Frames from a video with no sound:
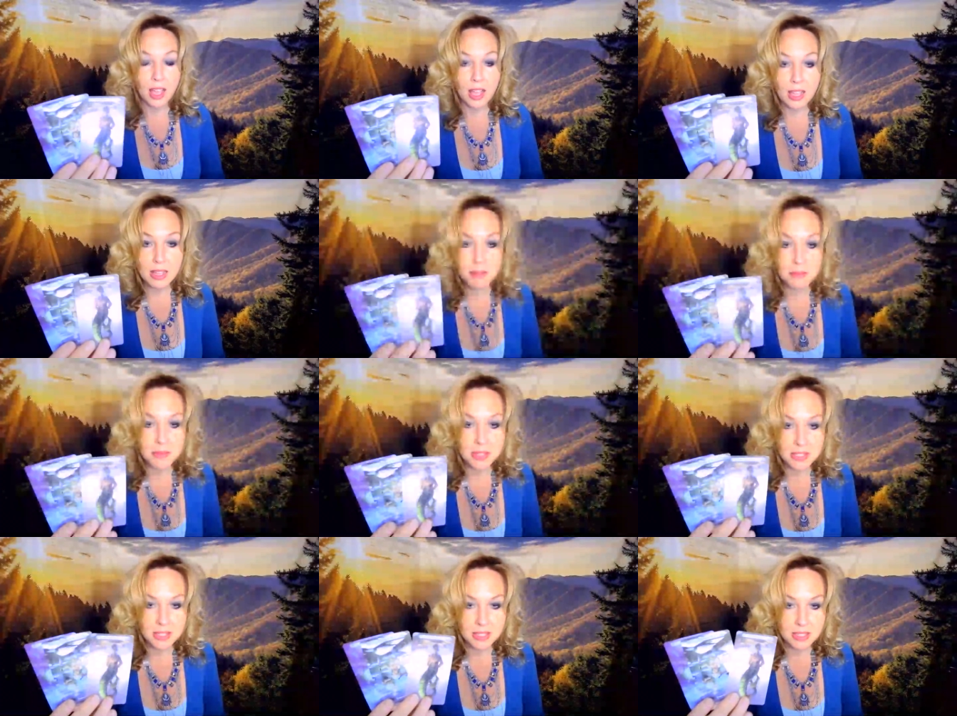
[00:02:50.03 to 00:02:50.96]
Um,
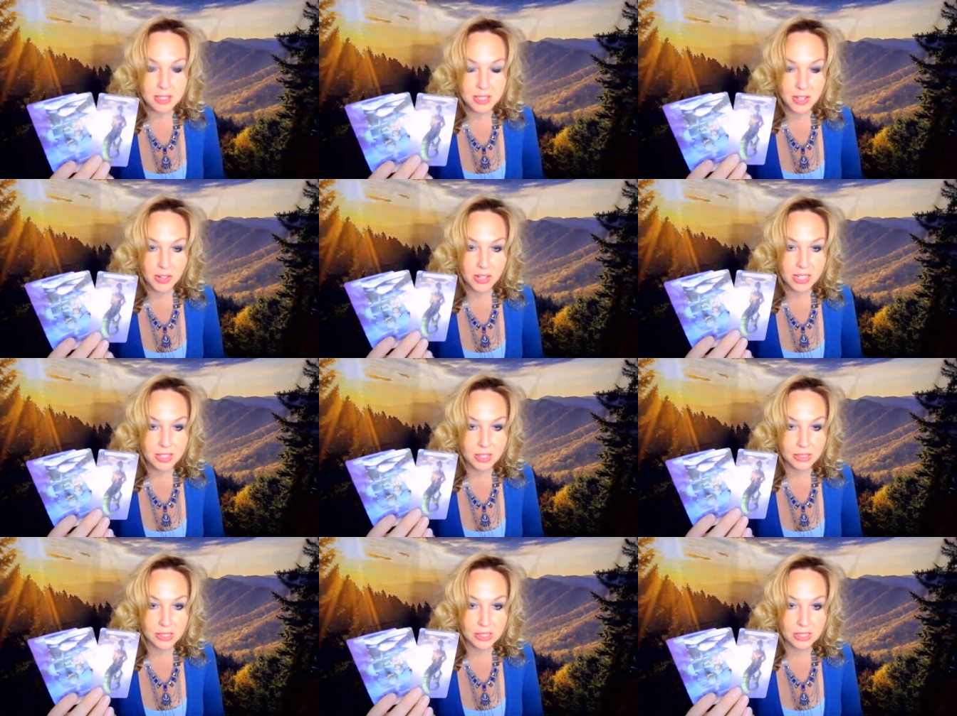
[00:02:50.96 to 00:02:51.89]
this is starting to
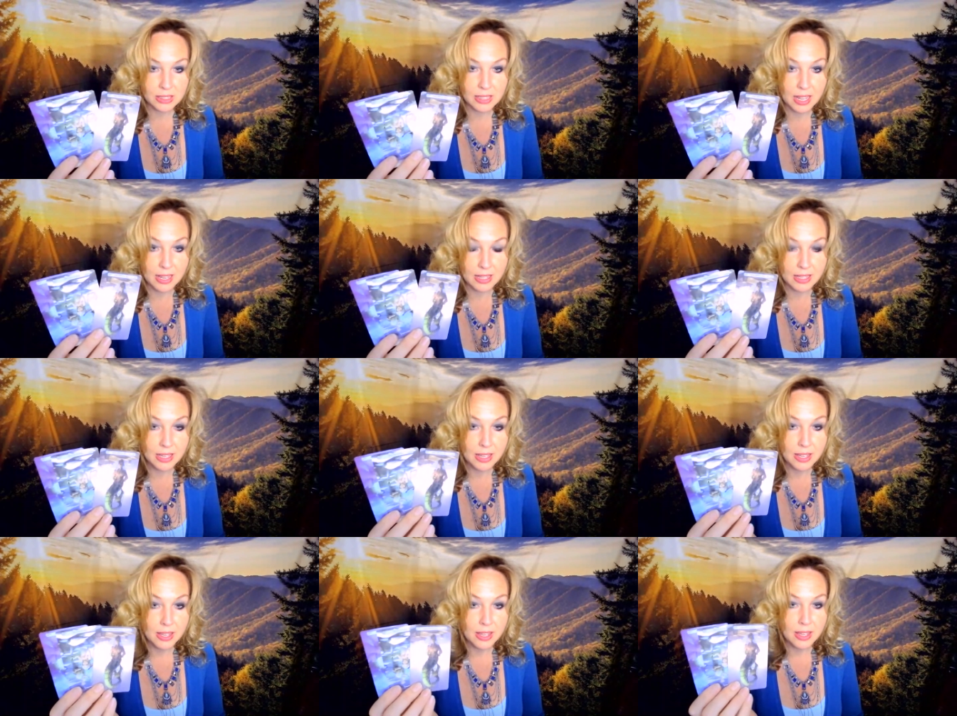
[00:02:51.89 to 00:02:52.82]
look like
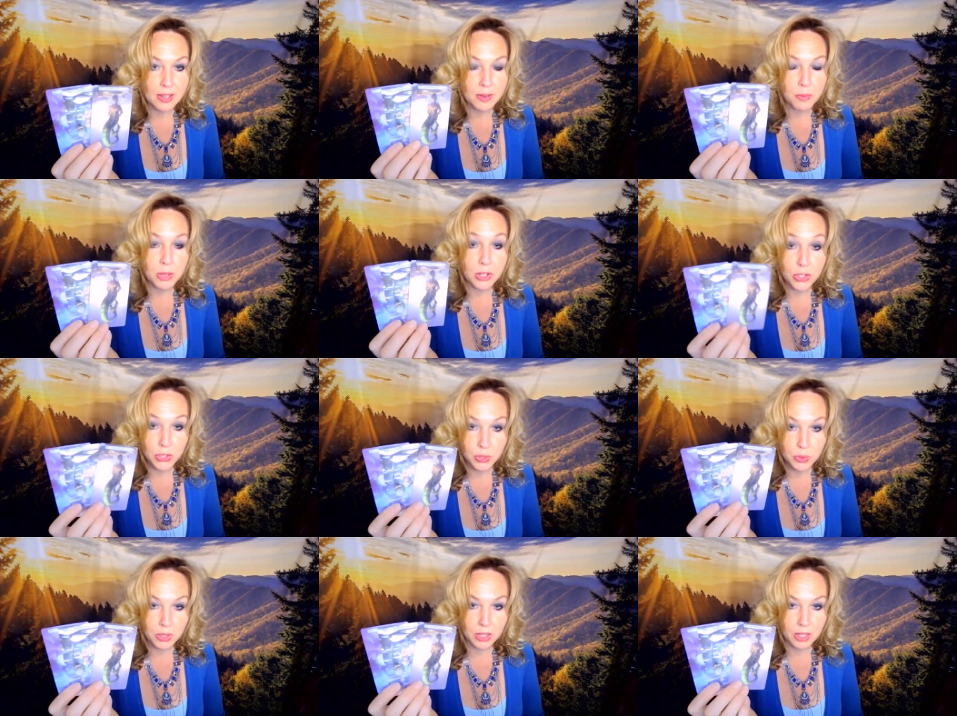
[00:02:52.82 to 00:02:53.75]
we're
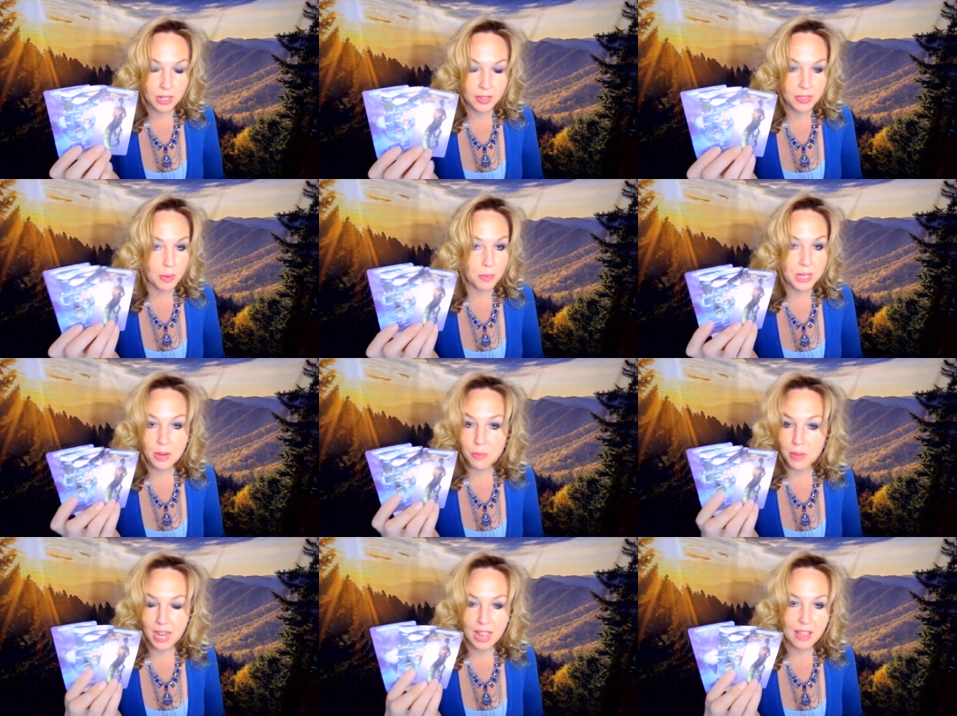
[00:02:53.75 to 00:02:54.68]
sure that we don't
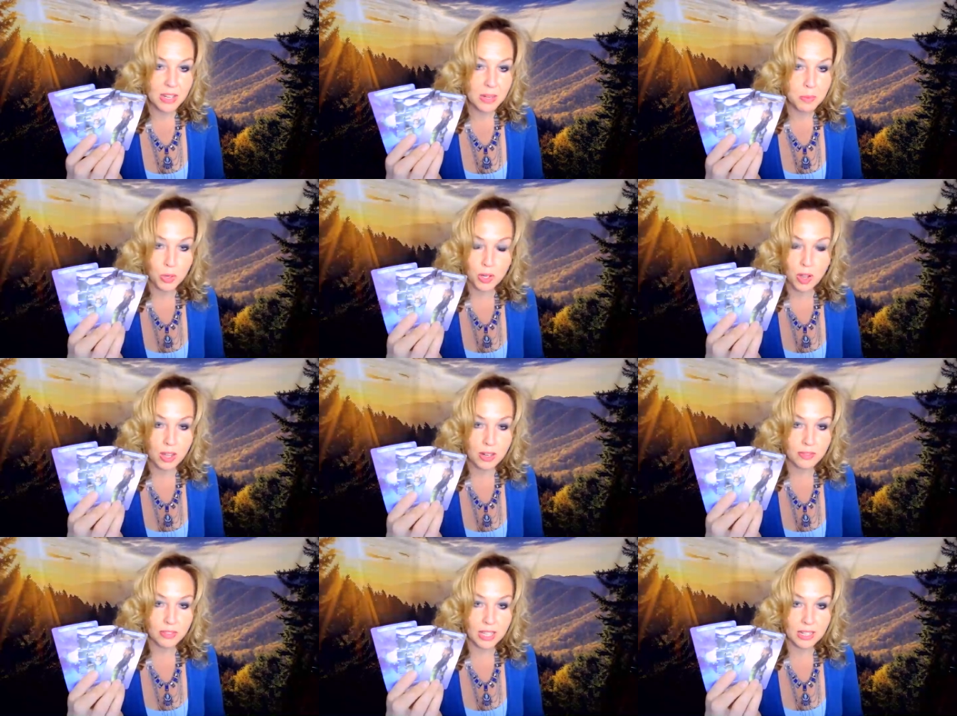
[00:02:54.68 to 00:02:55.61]
want to have any more
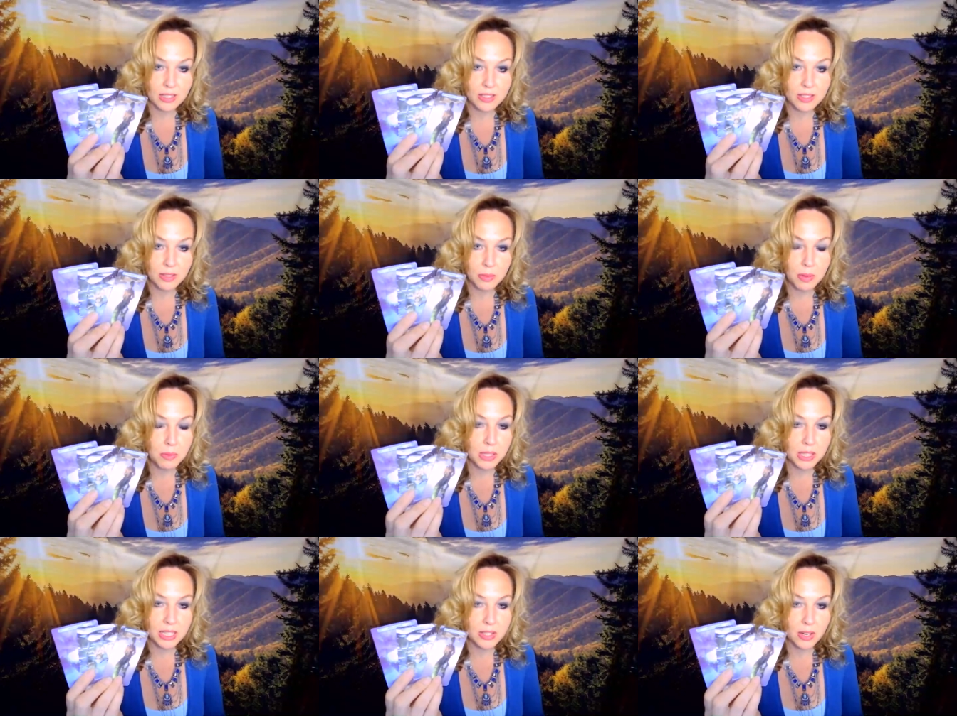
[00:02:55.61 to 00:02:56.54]
conflict. We
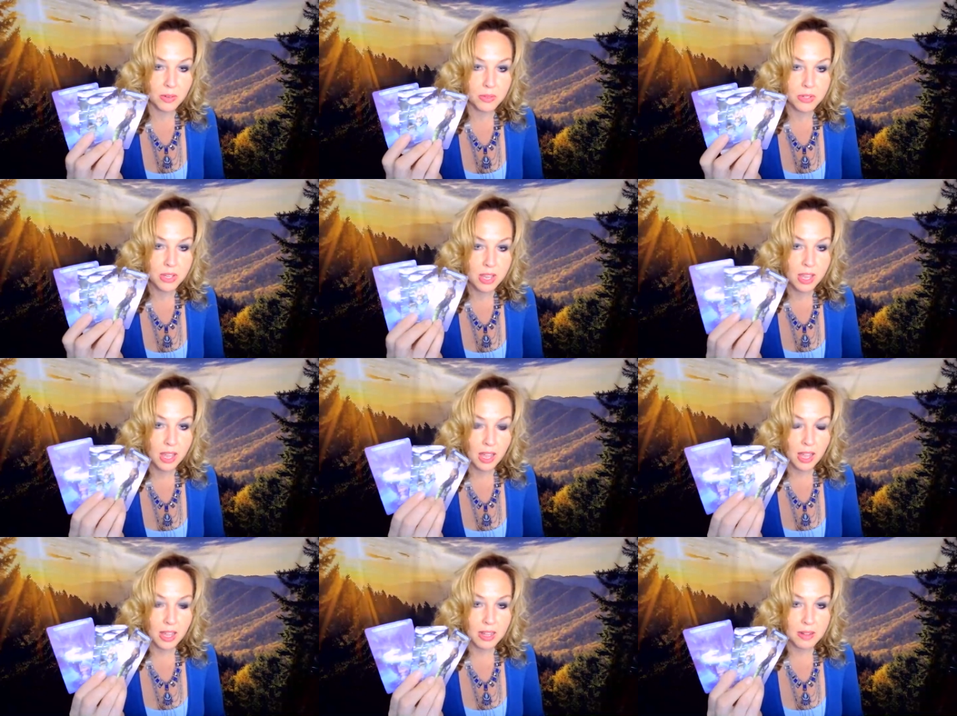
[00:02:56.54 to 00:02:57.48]
really don't.
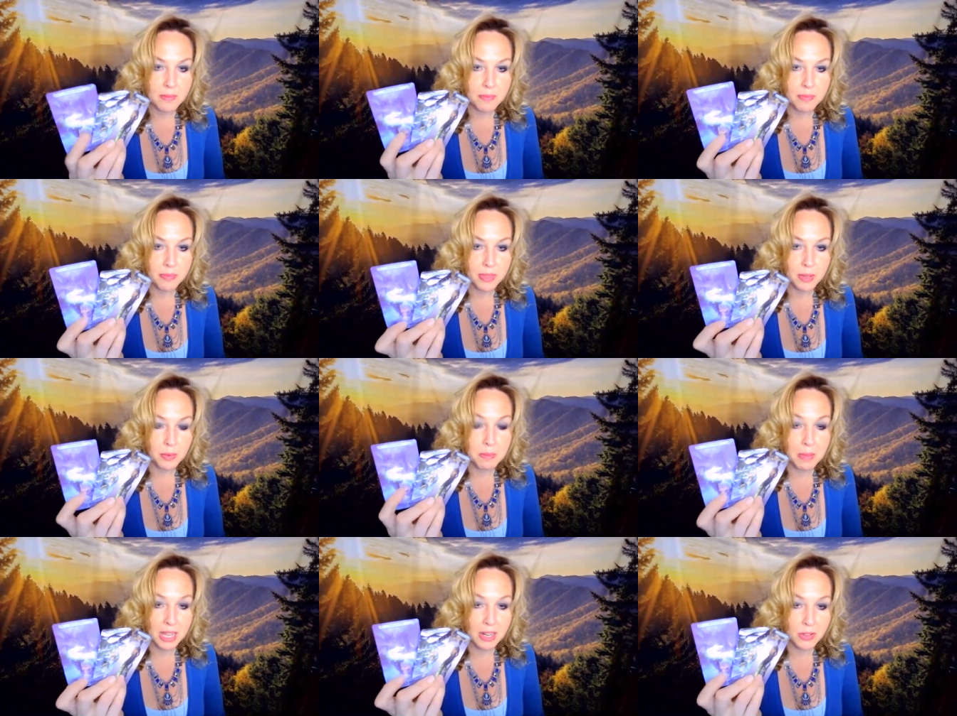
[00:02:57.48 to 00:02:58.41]
Um, we
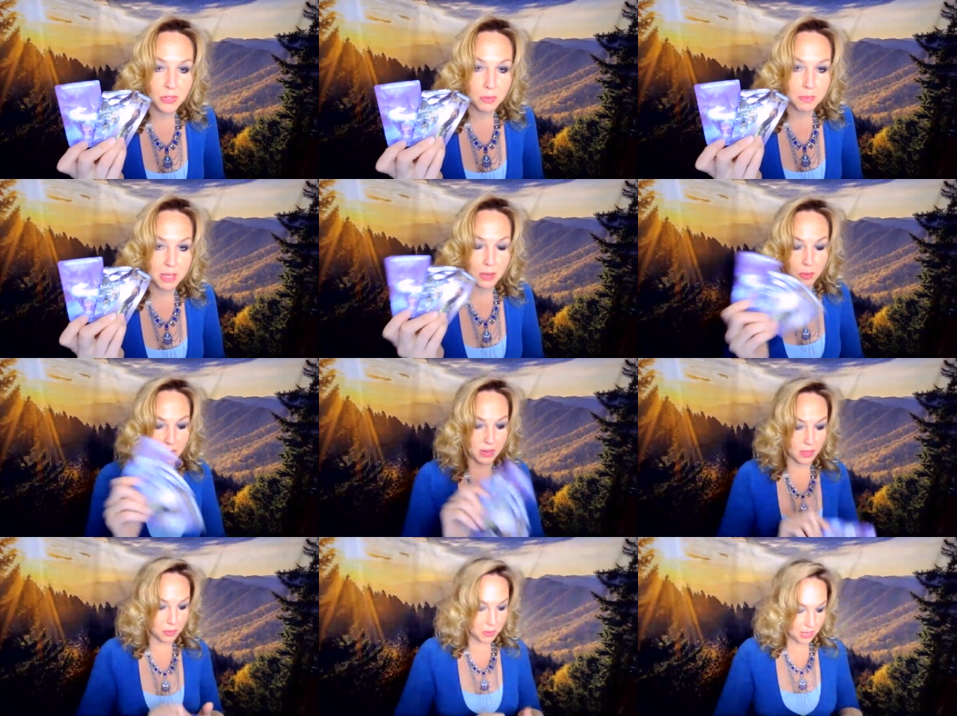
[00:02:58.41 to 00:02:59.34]
might also be aware
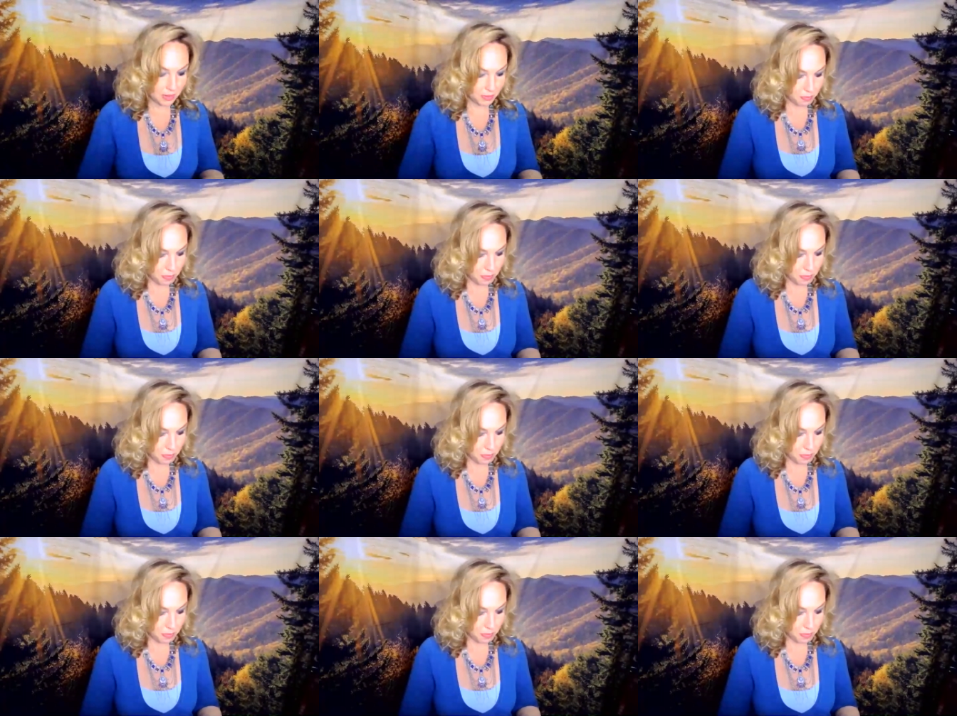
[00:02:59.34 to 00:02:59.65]
that we have